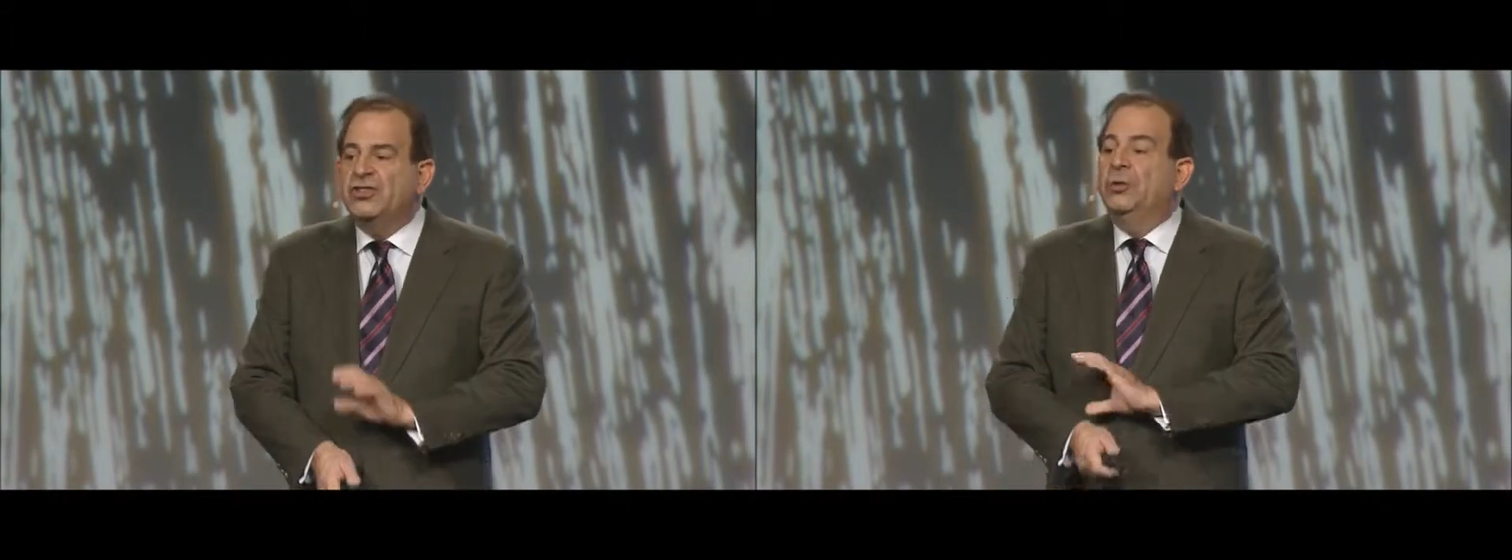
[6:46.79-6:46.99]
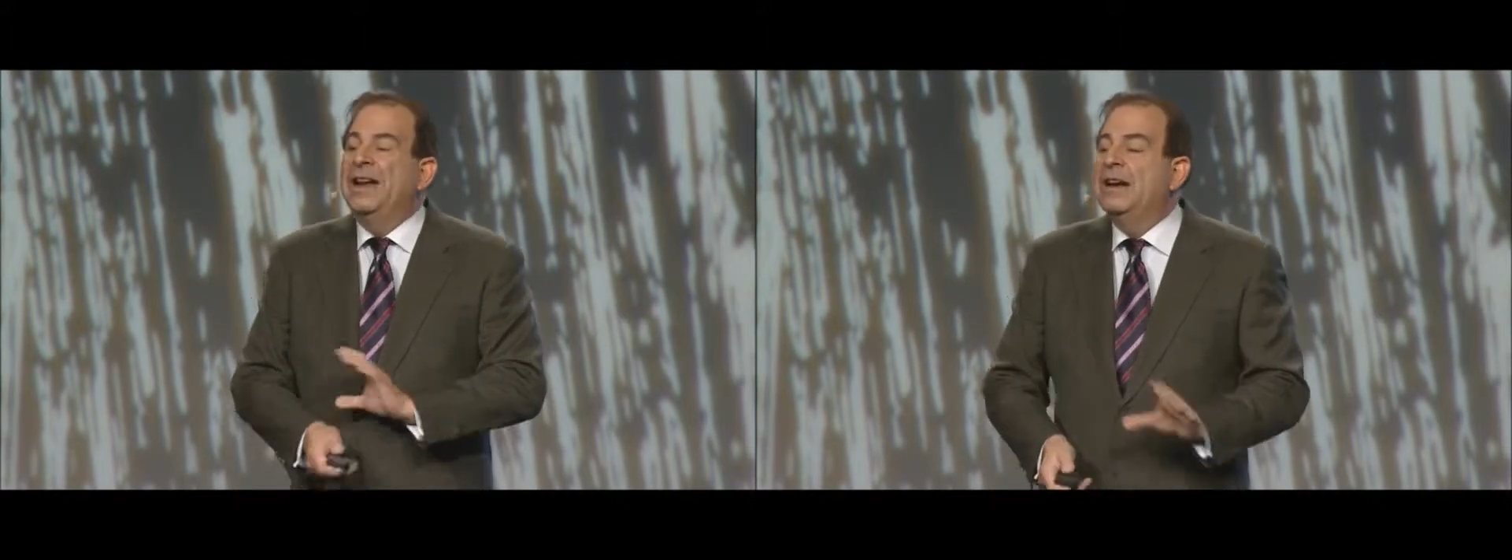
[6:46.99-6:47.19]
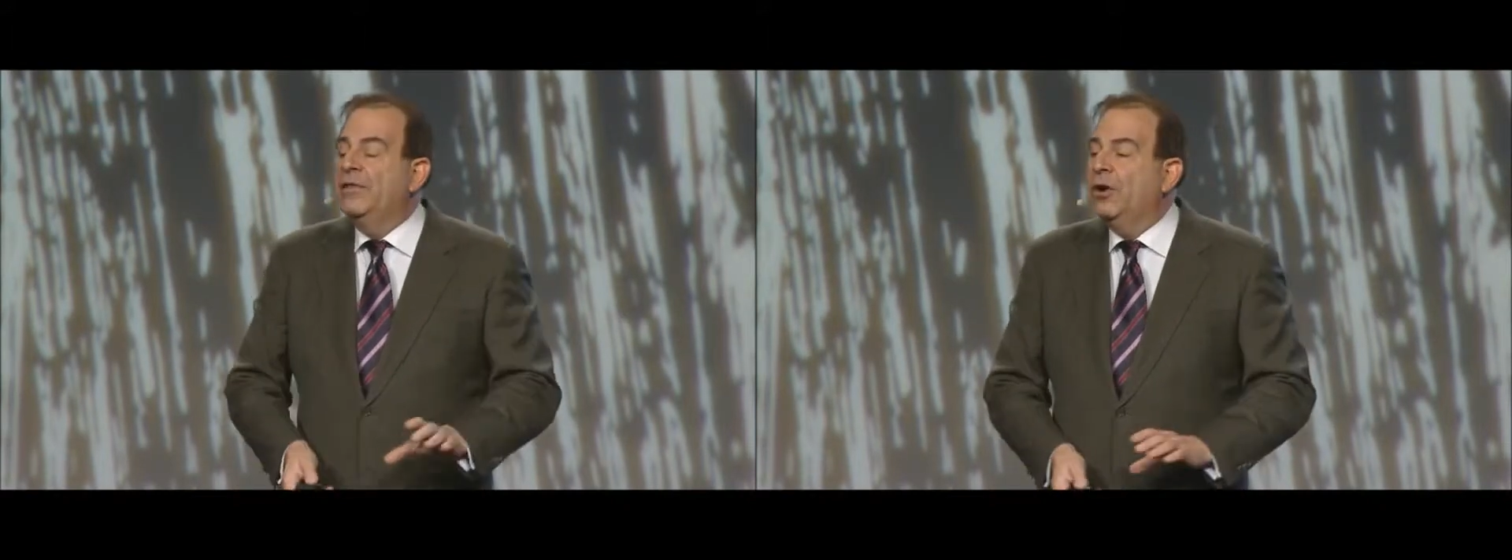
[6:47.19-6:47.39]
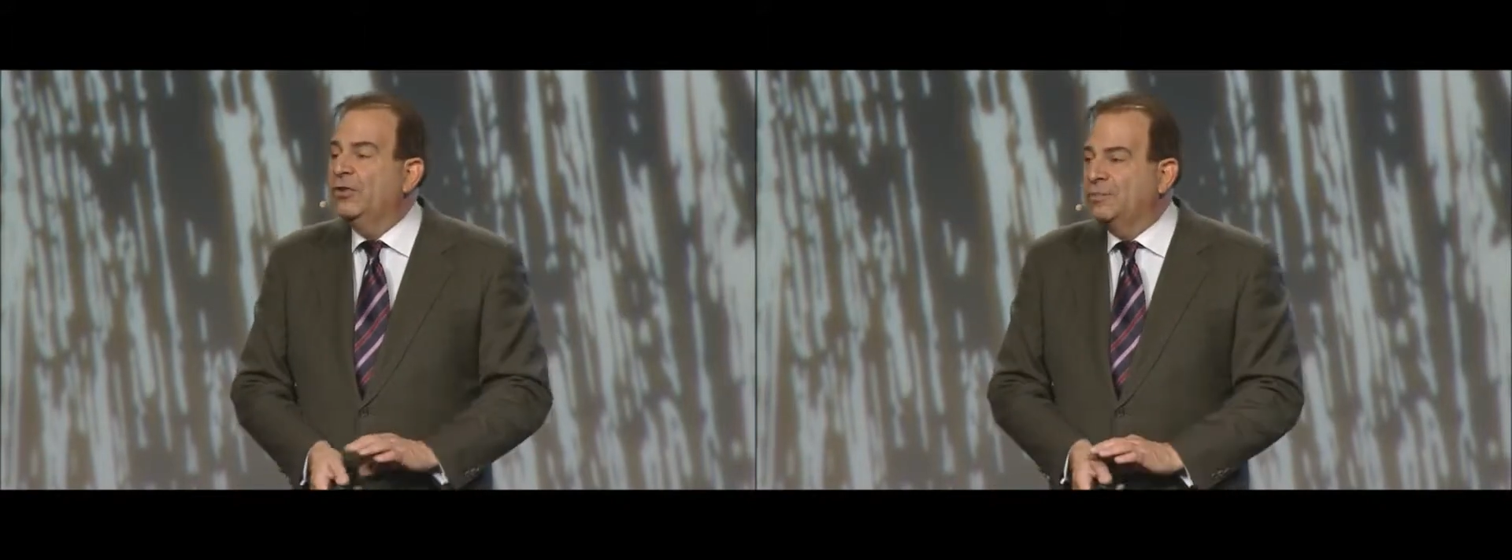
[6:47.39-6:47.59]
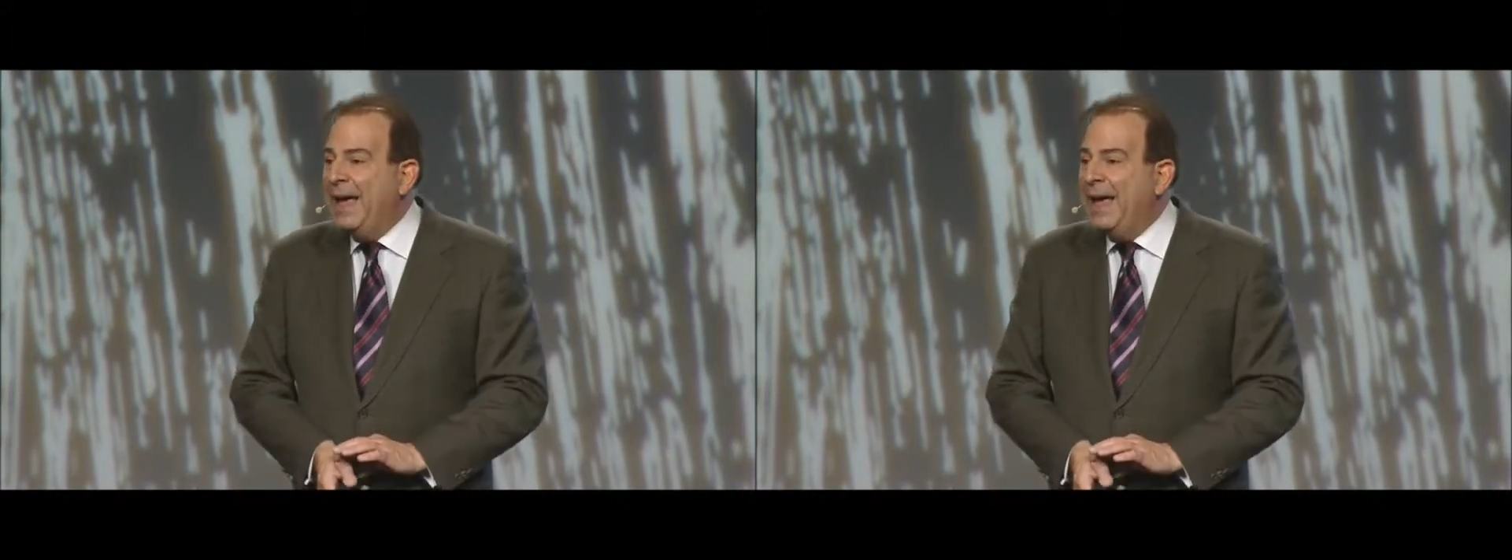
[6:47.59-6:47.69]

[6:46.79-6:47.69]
so it never goes